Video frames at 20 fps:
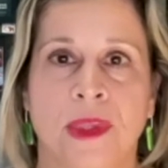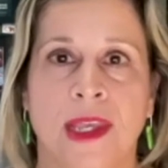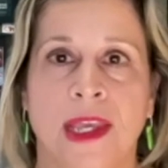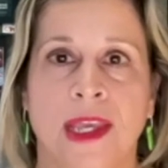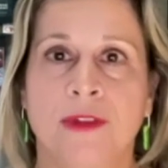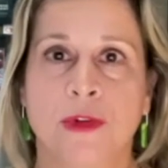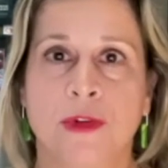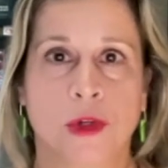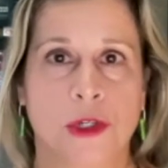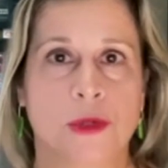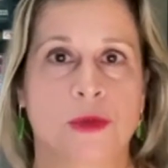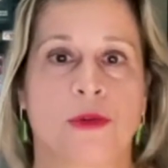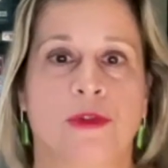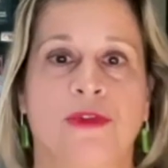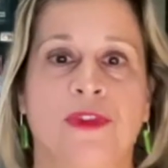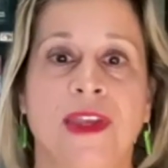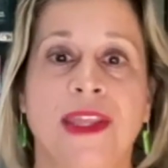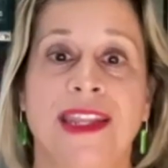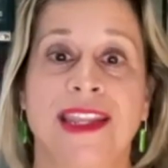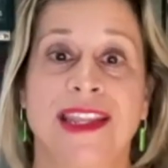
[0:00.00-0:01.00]
and of course we're
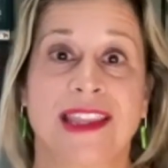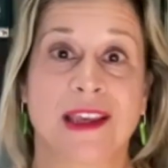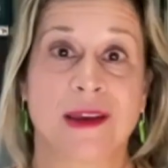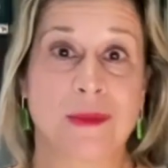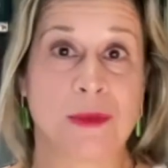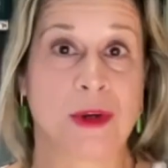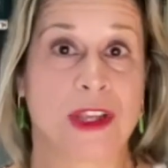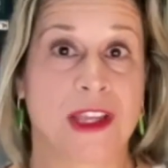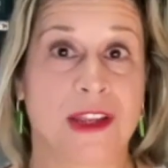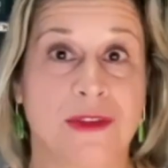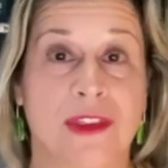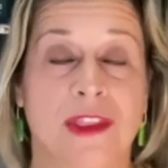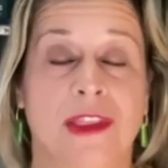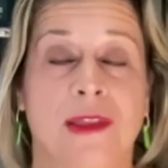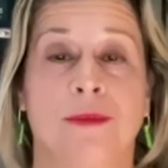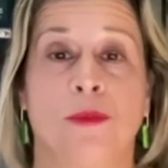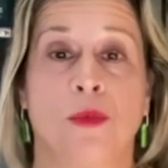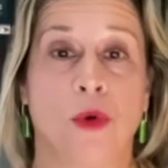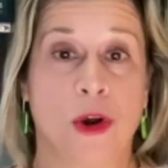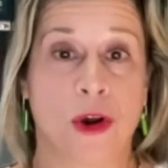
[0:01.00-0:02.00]
feeding them we're giving
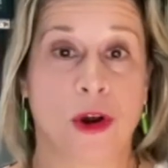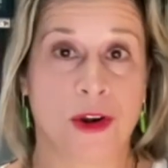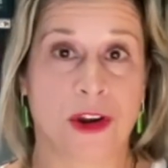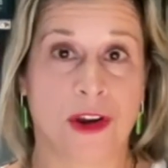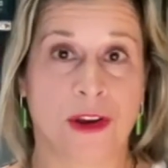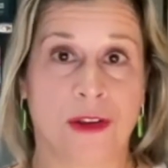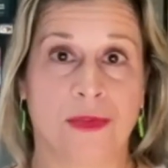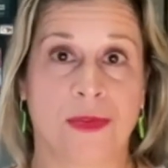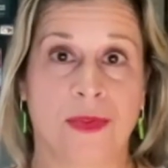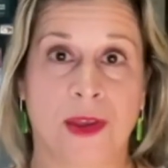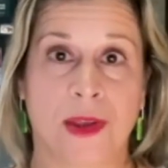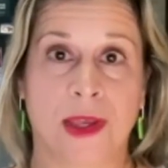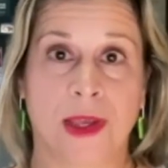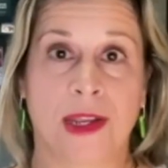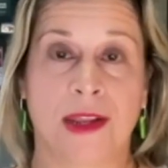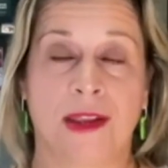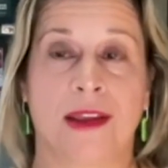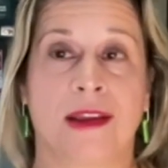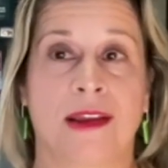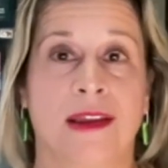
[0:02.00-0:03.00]
them water they're
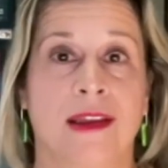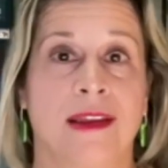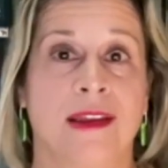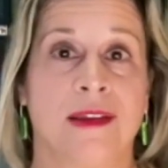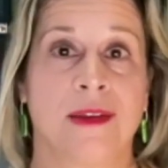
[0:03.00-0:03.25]
getting yeah.